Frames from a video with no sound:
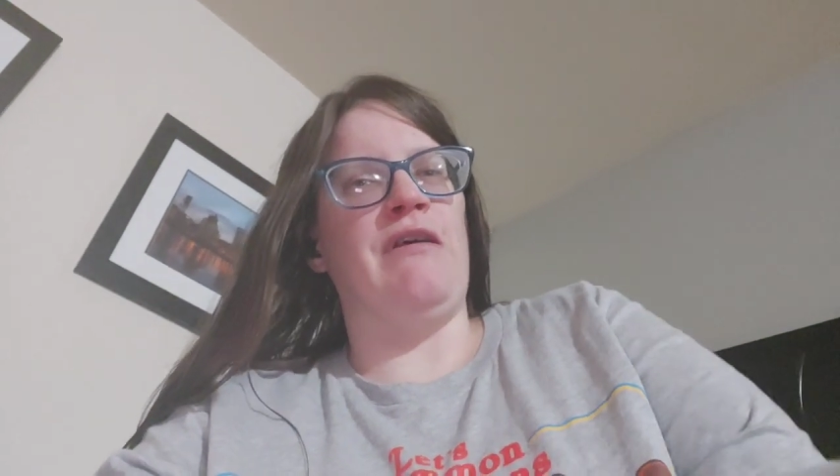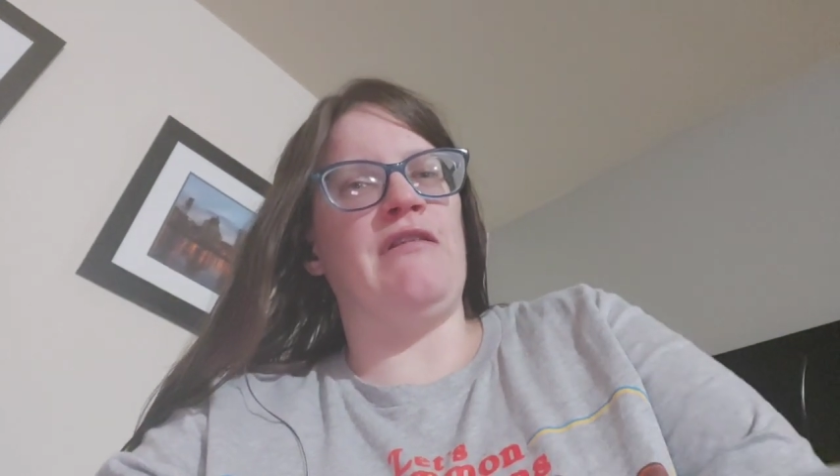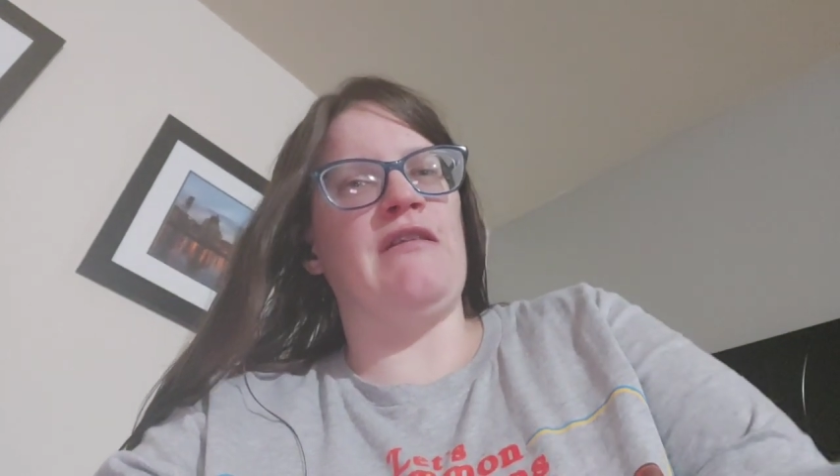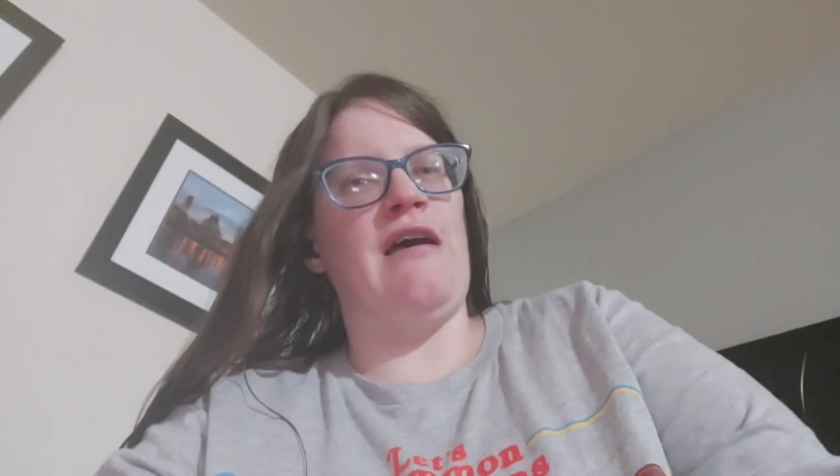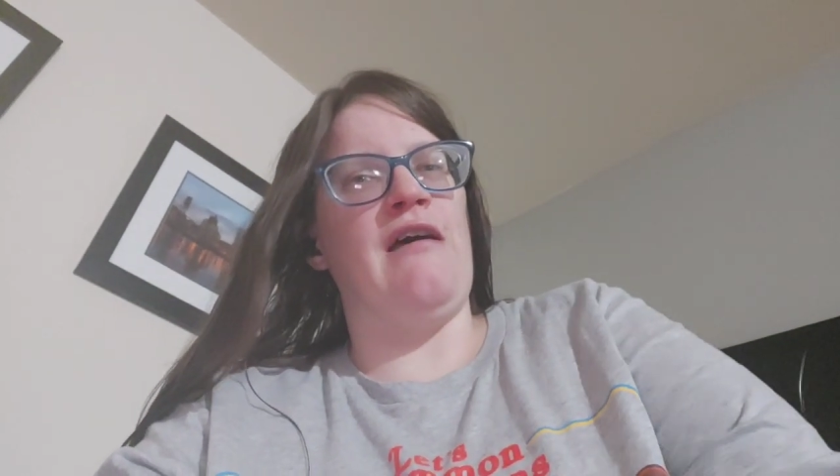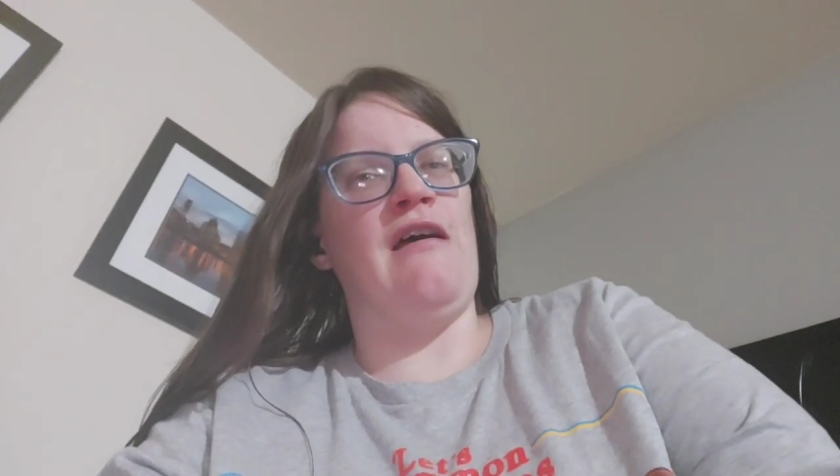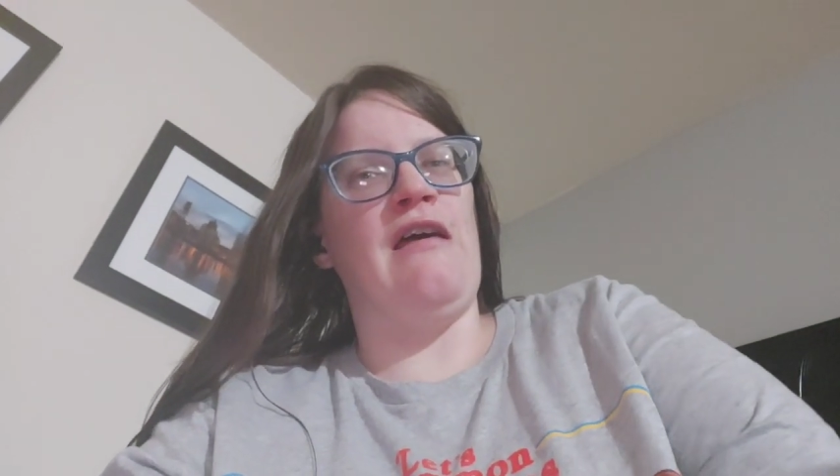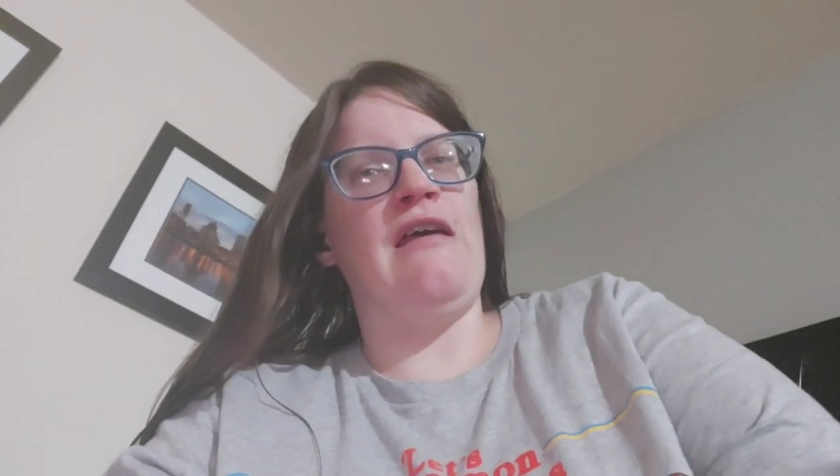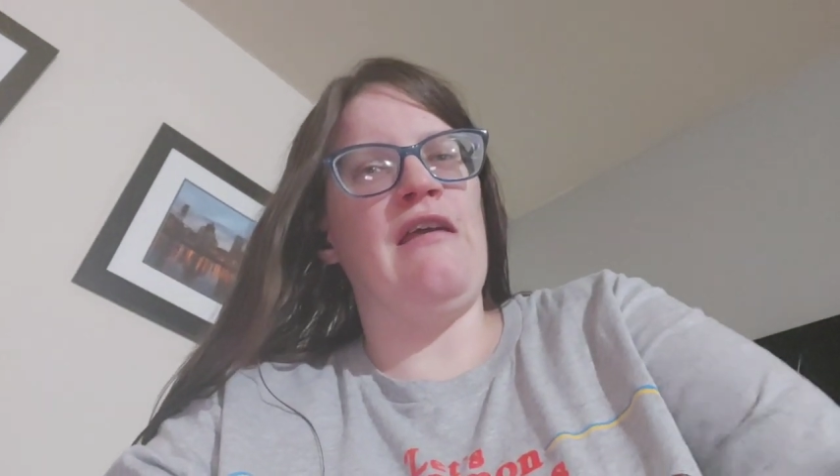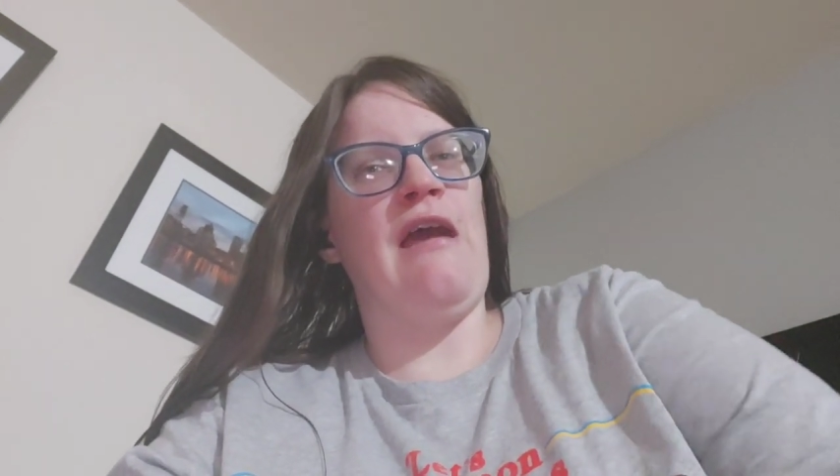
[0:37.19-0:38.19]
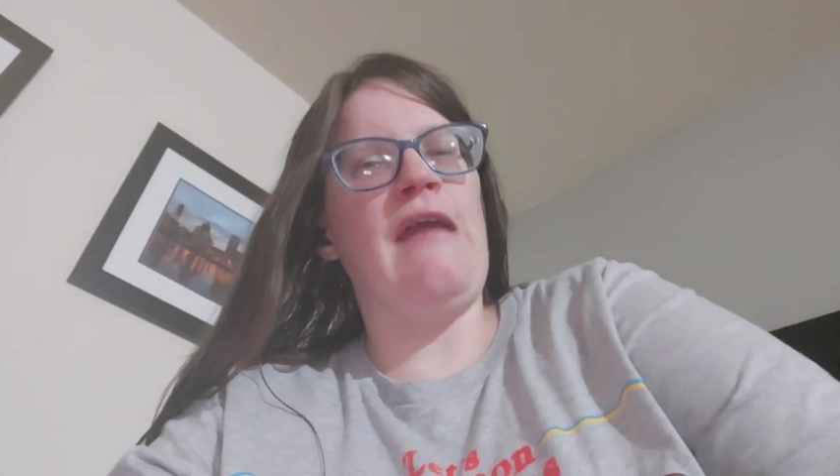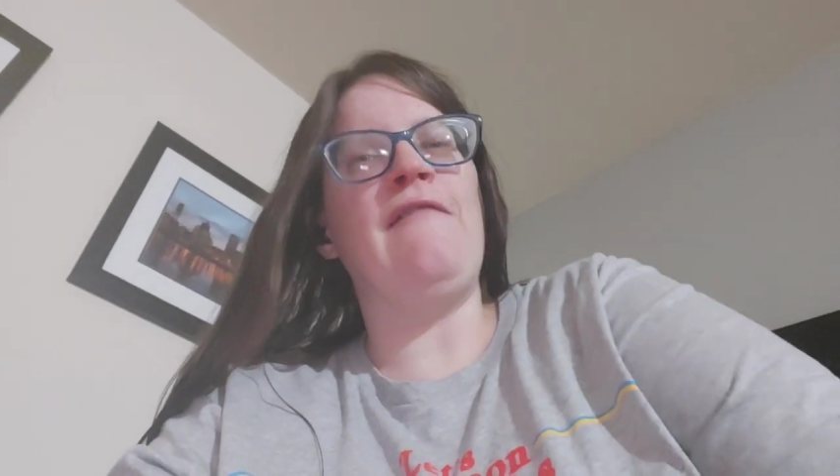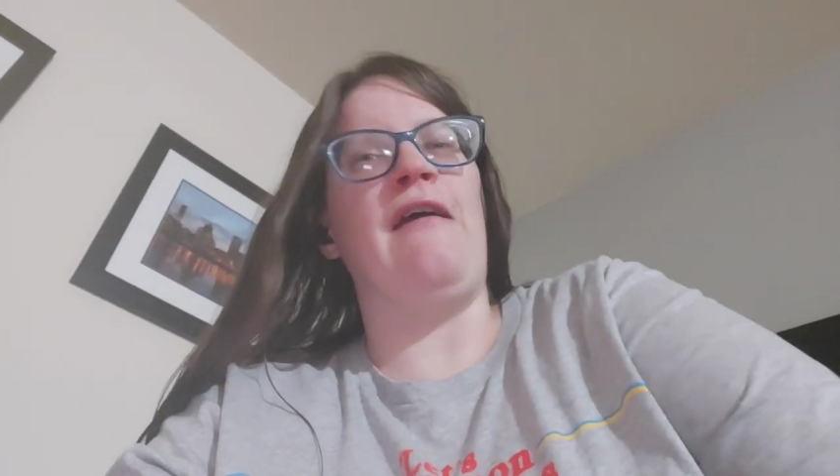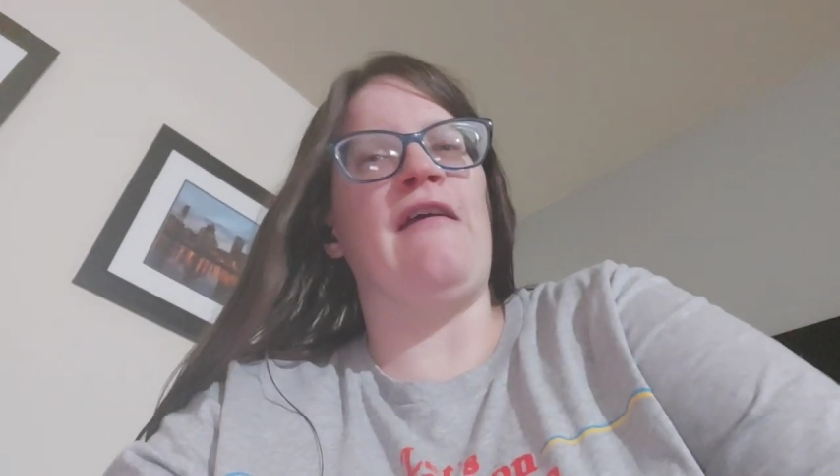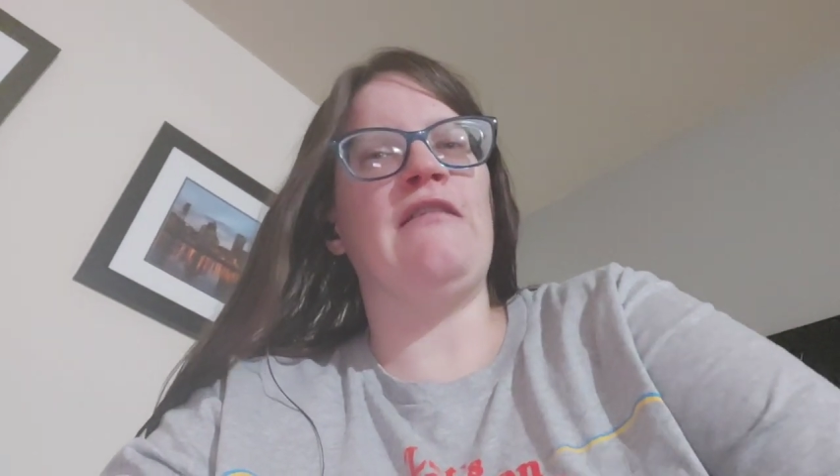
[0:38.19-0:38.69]
but
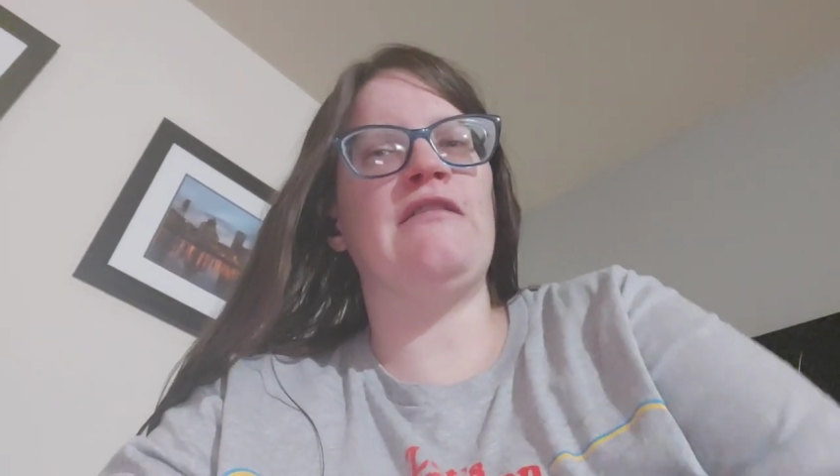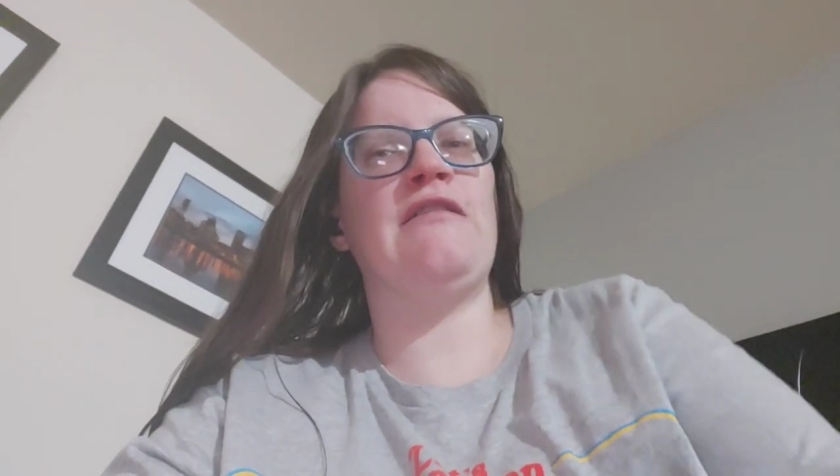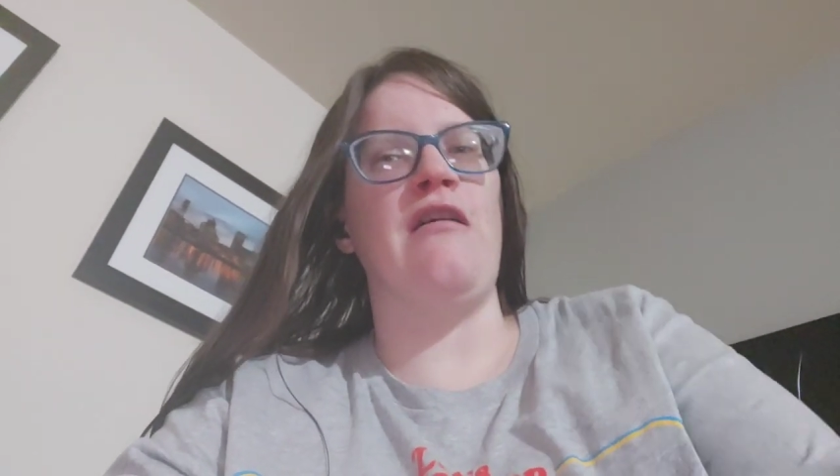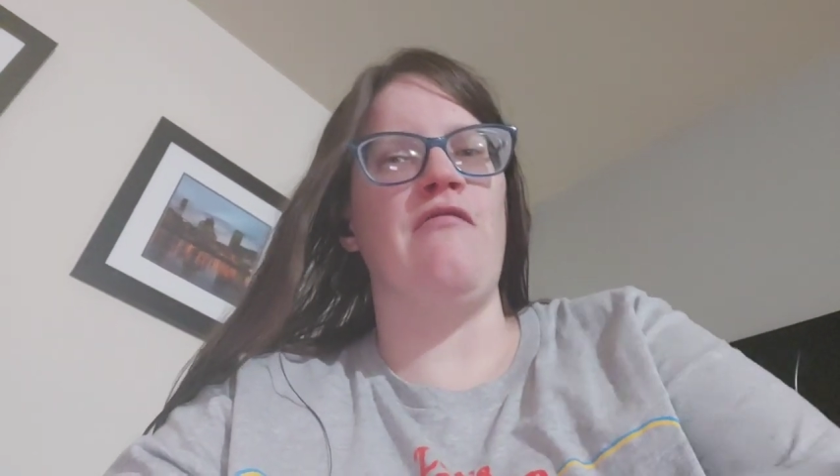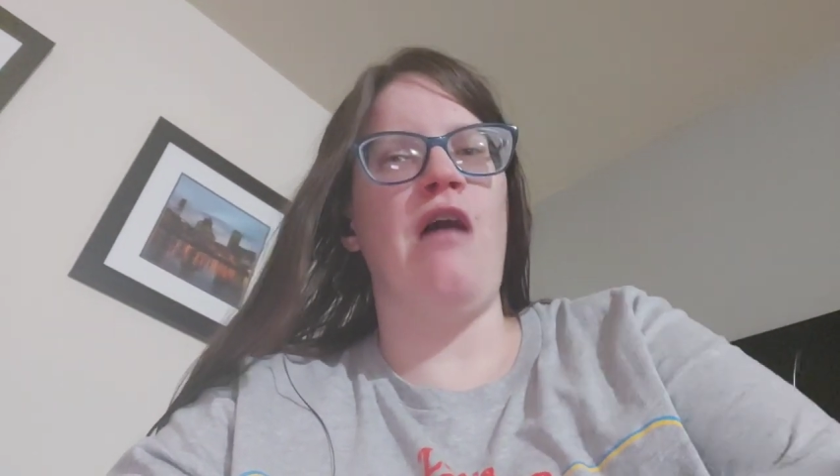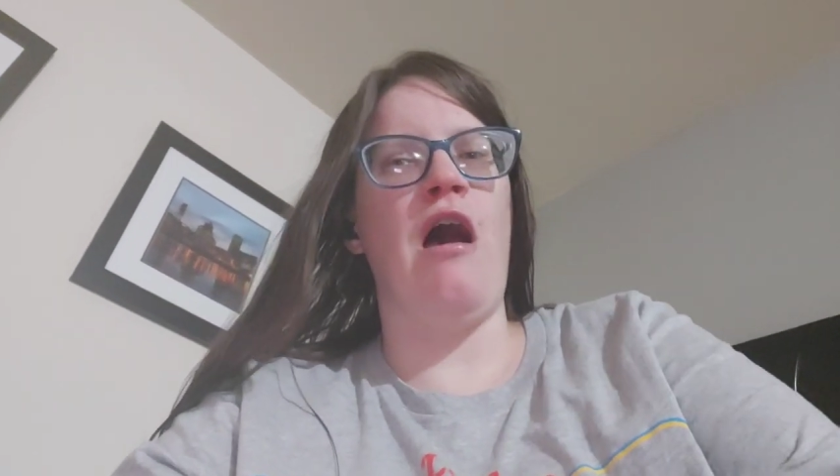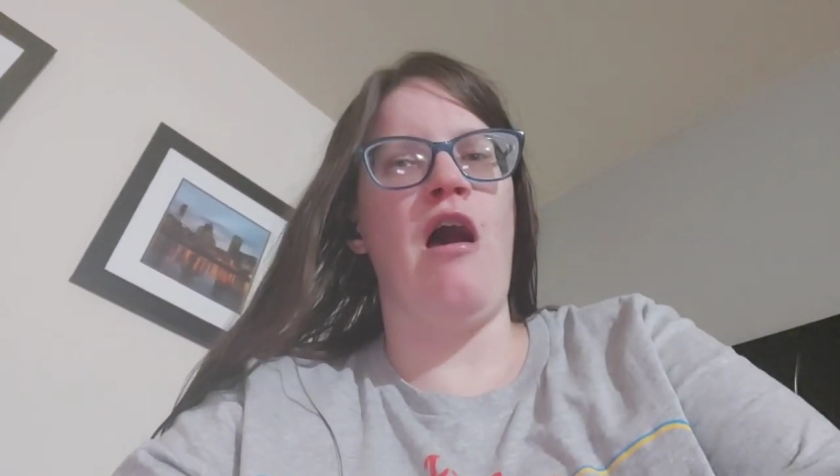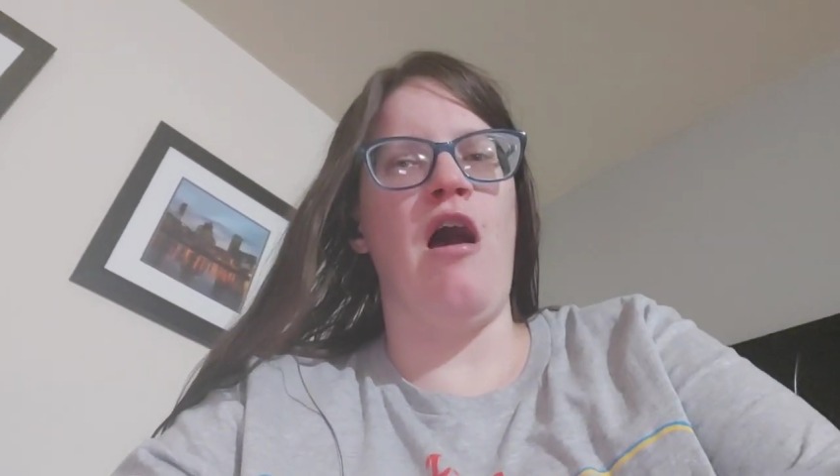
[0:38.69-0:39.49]
anyway, so